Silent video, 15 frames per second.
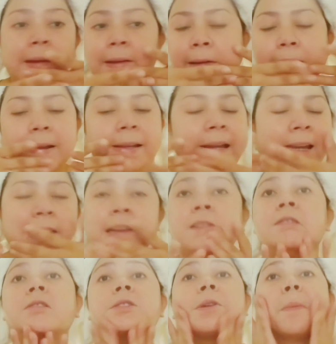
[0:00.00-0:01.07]
Okay,
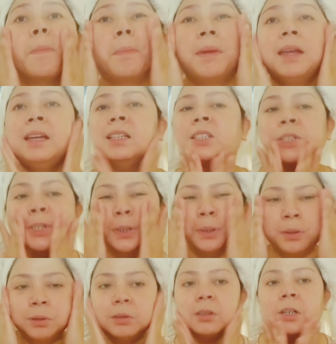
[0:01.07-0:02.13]
so make
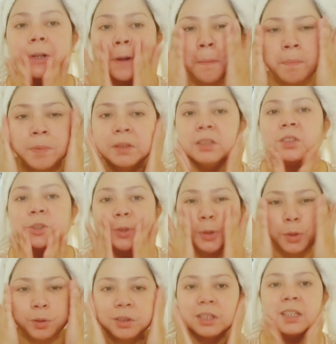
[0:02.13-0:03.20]
sure you
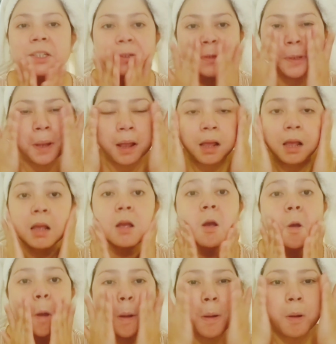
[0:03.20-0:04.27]
do this.
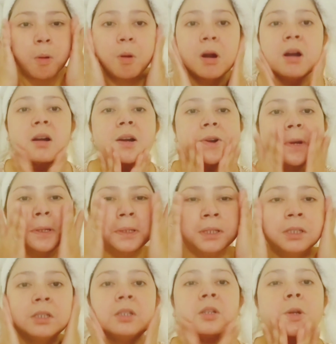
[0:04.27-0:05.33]
1,
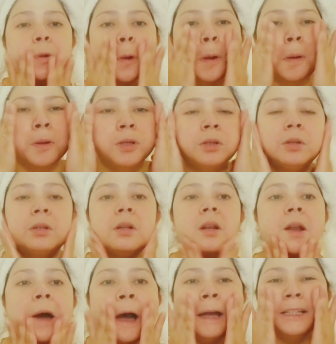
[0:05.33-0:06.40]
2,
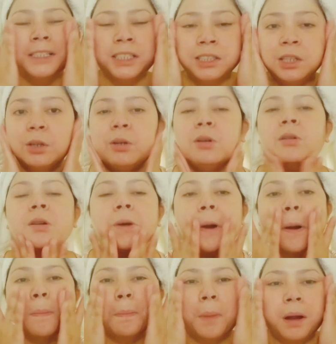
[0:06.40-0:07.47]
not so,
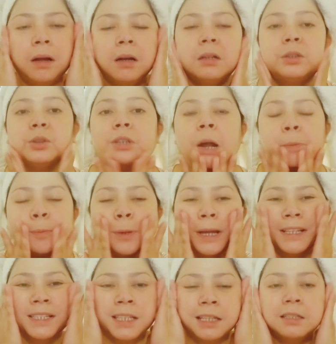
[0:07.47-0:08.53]
do not
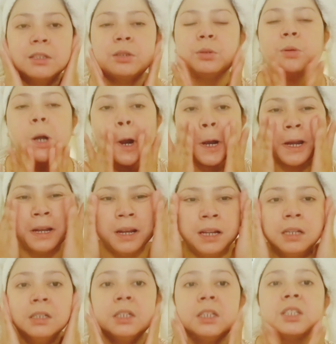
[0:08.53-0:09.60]
press it too hard,
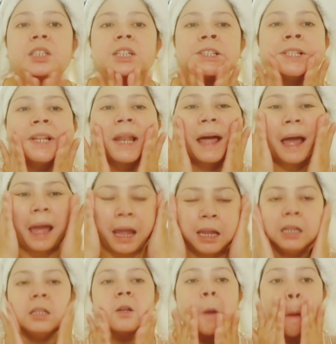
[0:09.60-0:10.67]
just
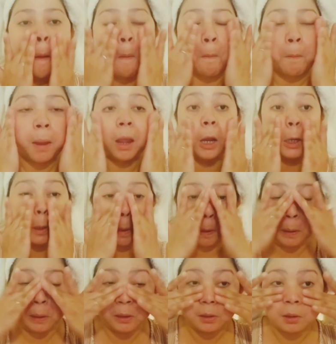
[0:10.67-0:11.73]
light. Make sure
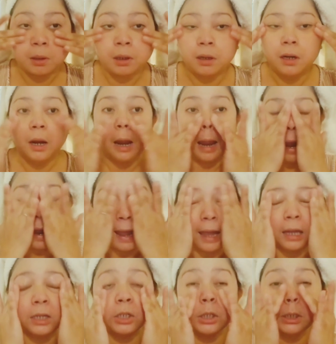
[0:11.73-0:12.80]
you're
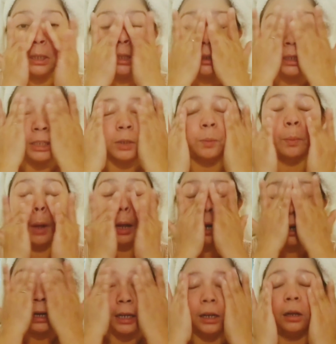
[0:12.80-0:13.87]
actually
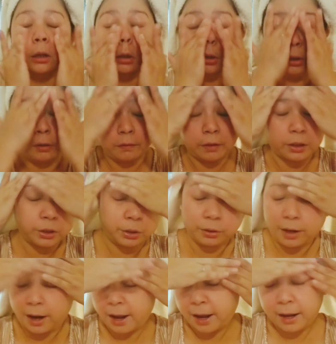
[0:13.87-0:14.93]
spreading it all over your
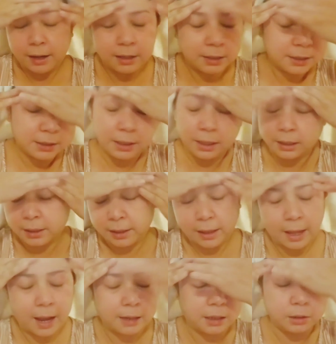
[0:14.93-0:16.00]
eyes like
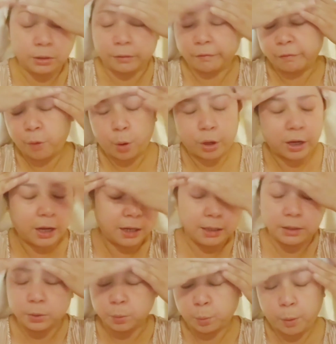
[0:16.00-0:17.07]
that, and your forehead
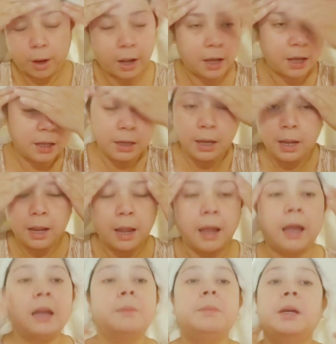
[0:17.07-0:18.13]
as well,
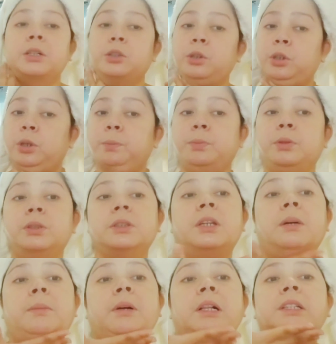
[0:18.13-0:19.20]
and make sure you put
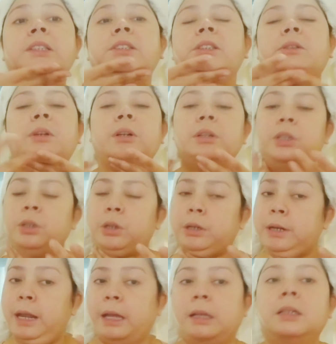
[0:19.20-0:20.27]
some also on your
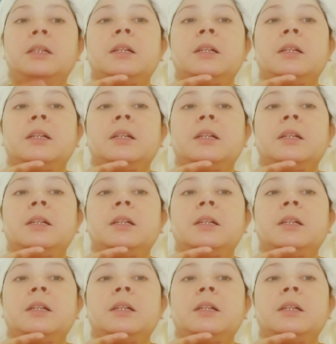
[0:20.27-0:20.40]
neck.